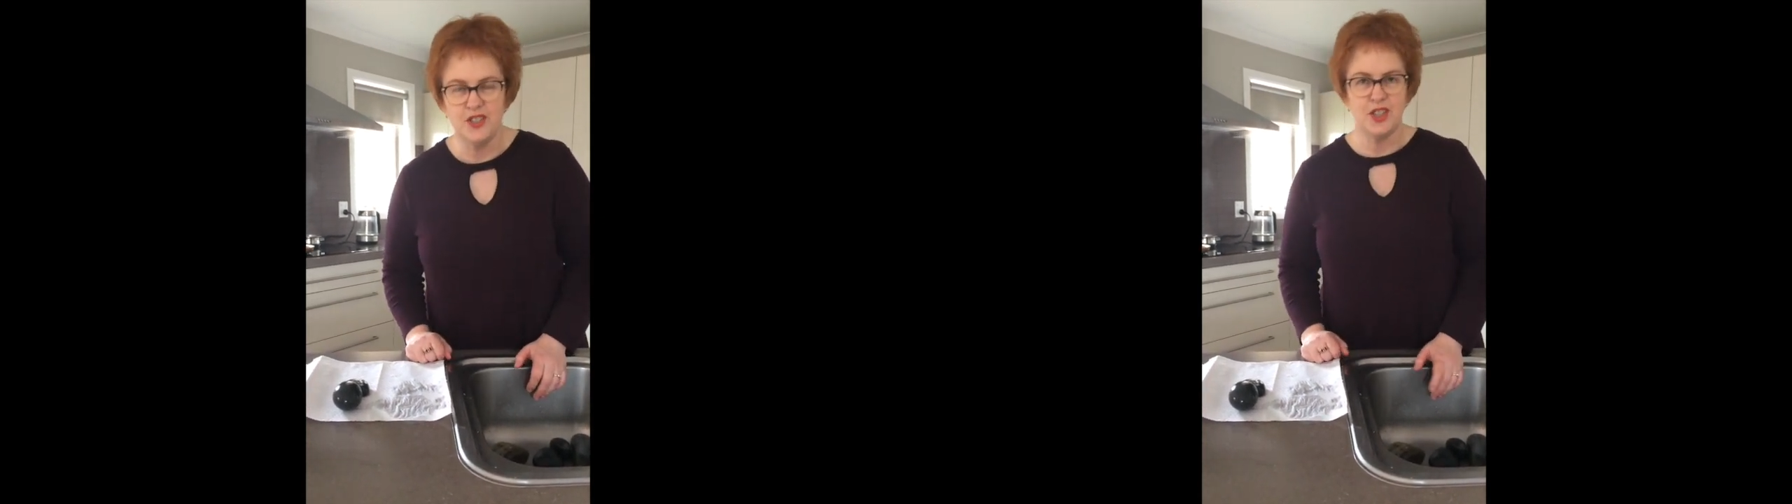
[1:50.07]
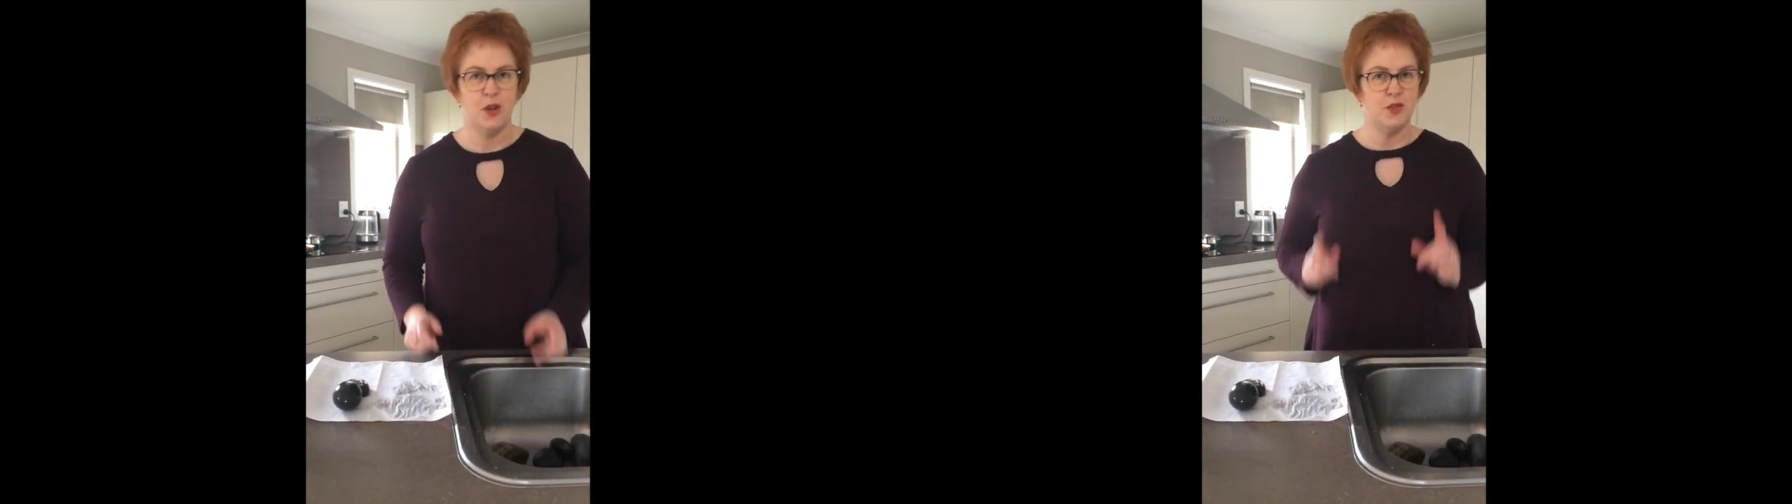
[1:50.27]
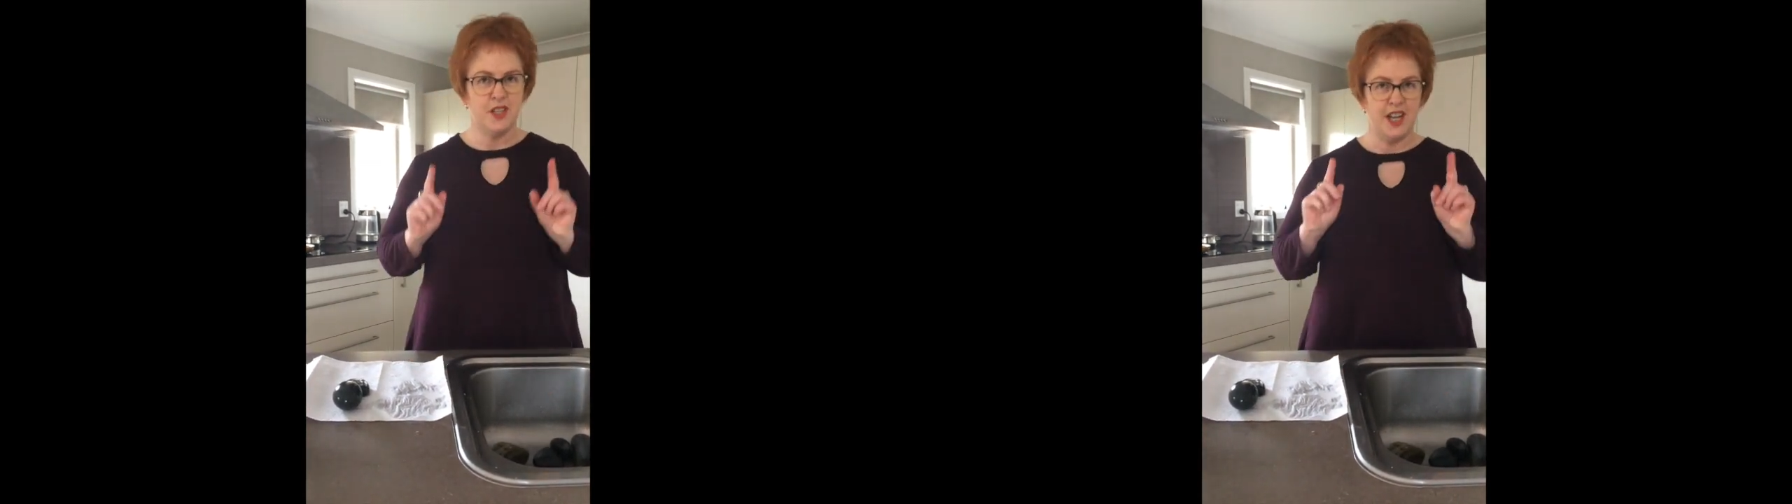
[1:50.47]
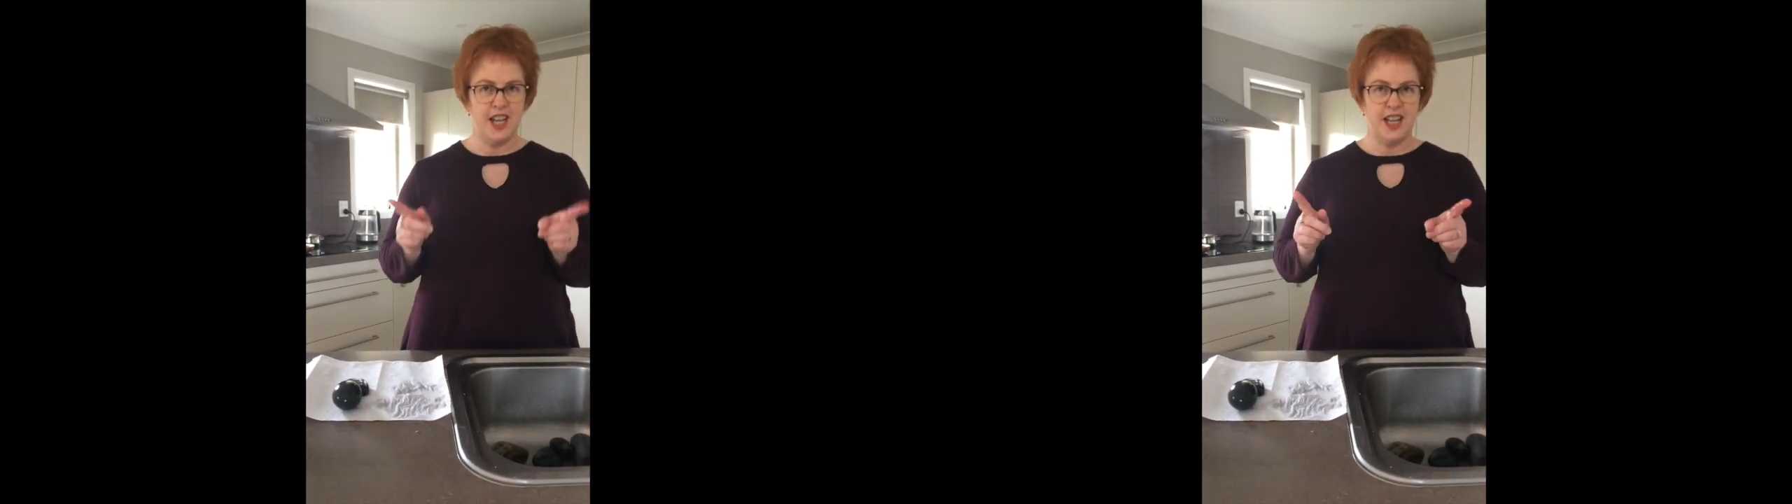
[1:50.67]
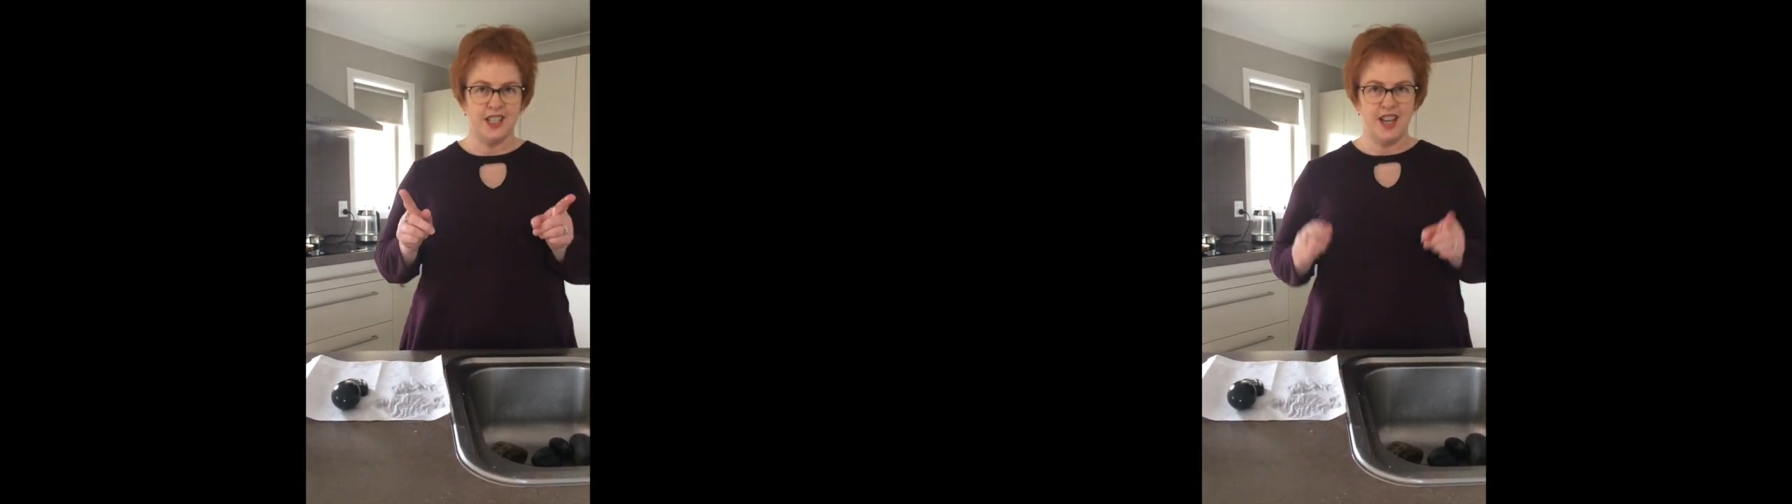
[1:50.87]
So I'll see you
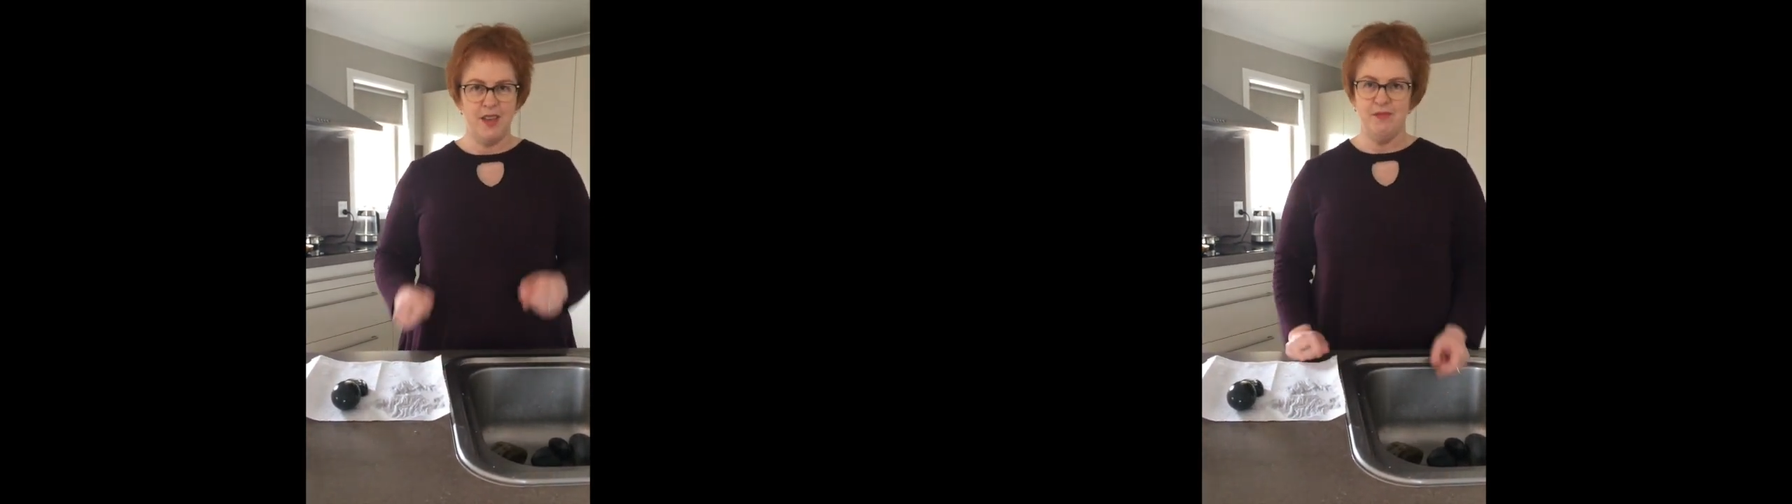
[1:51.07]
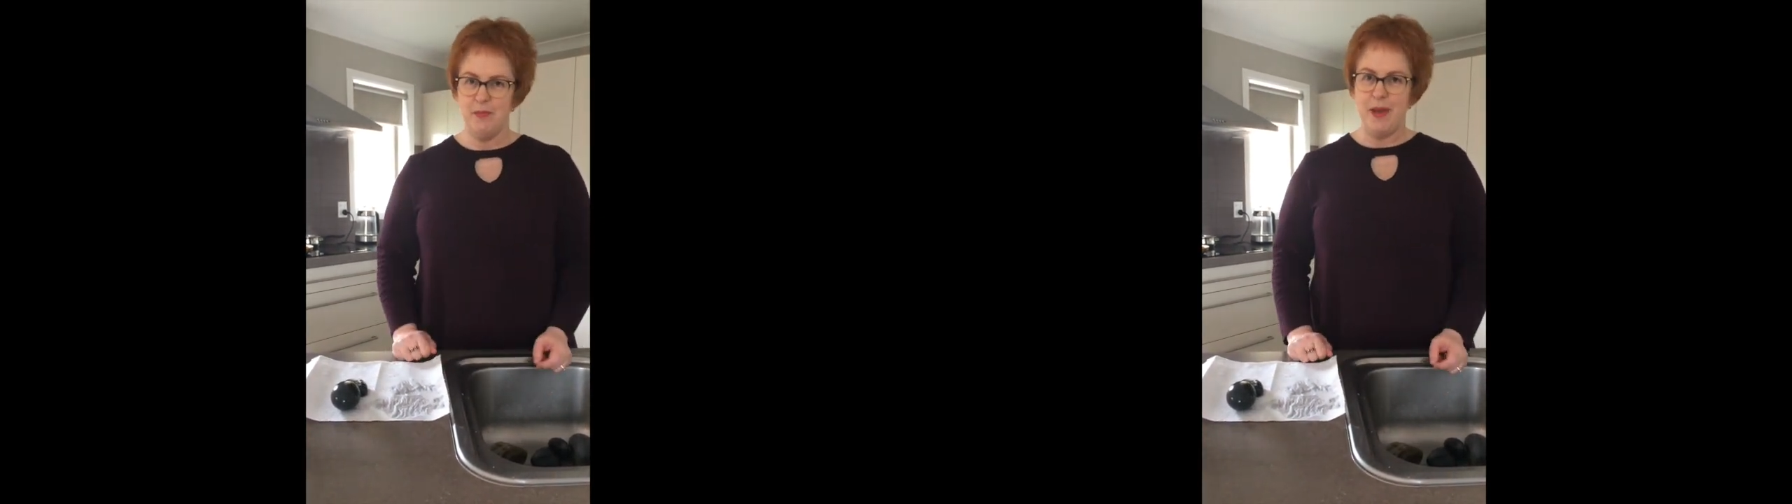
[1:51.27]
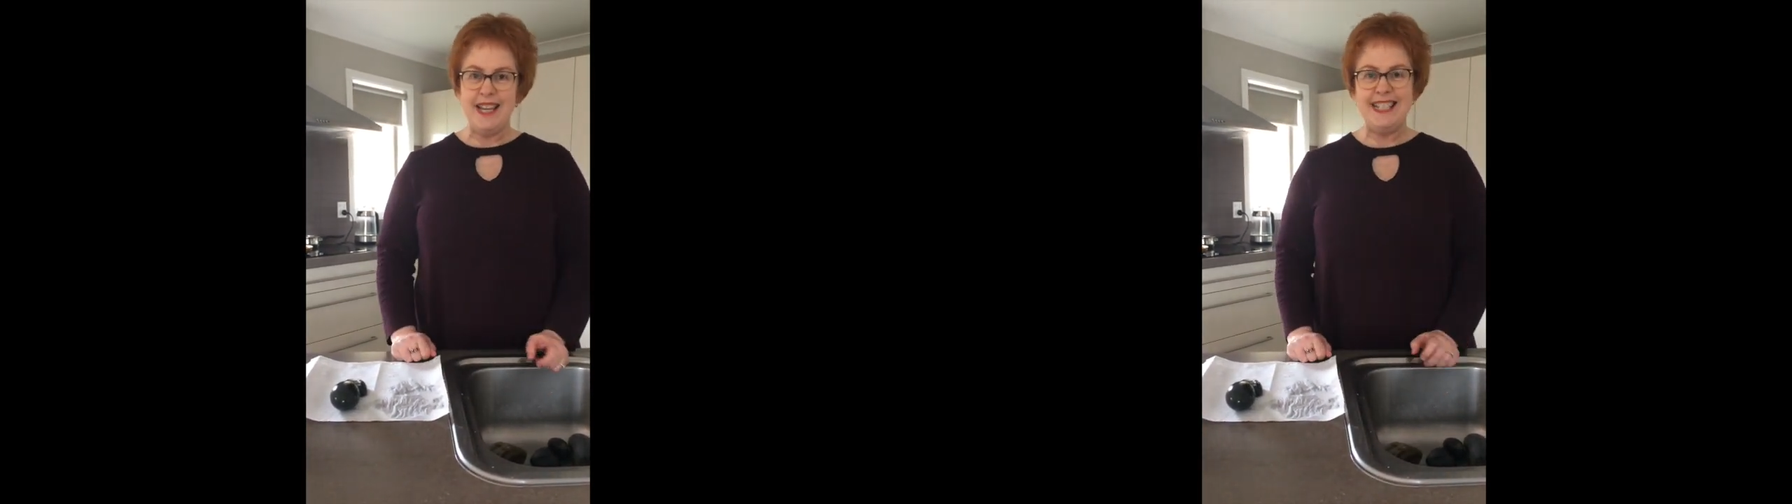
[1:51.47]
next time for